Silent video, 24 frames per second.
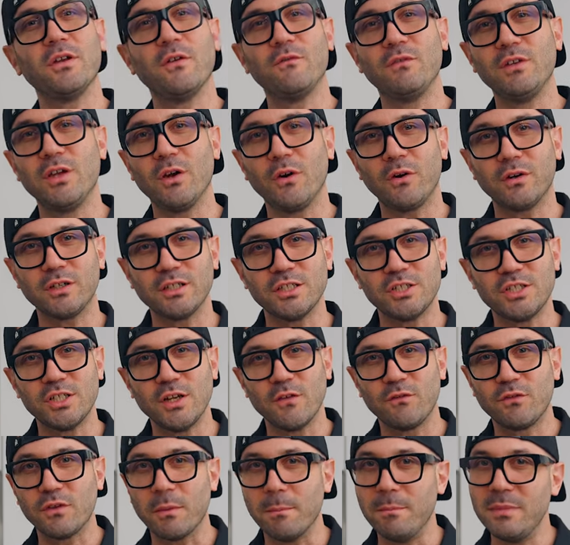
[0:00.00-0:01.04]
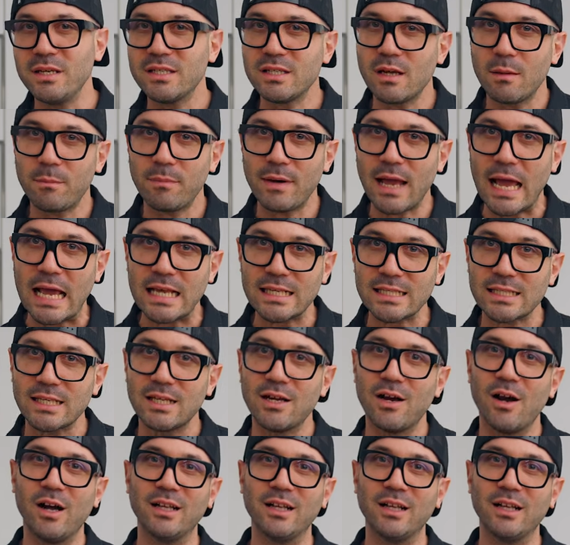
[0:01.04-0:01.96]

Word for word: of the Early Shift Mise en Place.